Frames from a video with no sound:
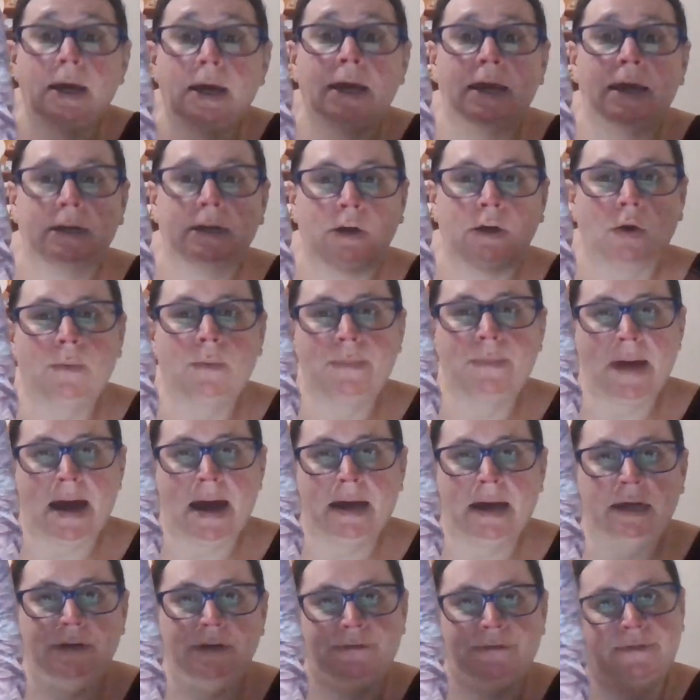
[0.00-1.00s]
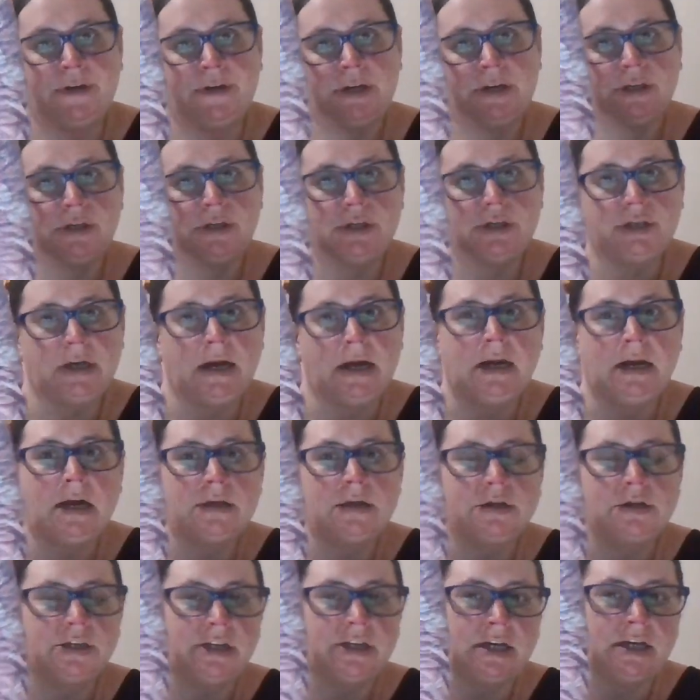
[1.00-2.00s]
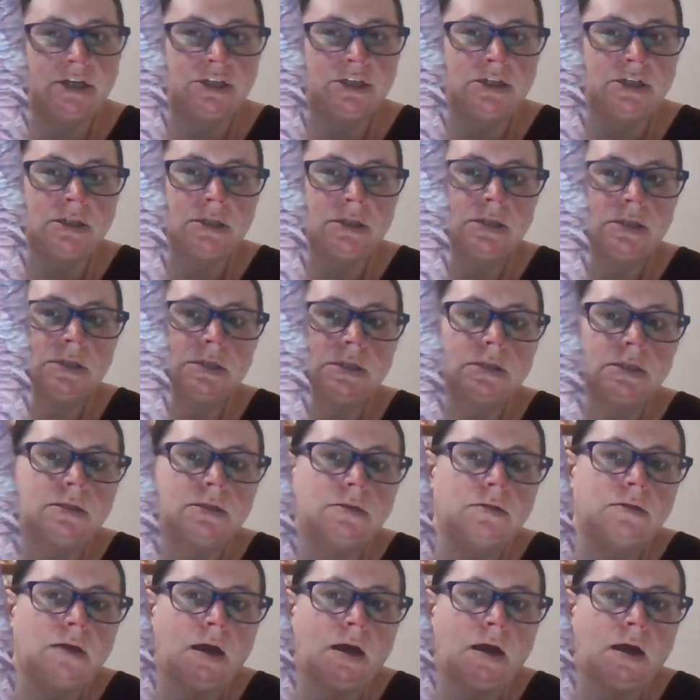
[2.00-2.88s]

and go back and finish any other sections,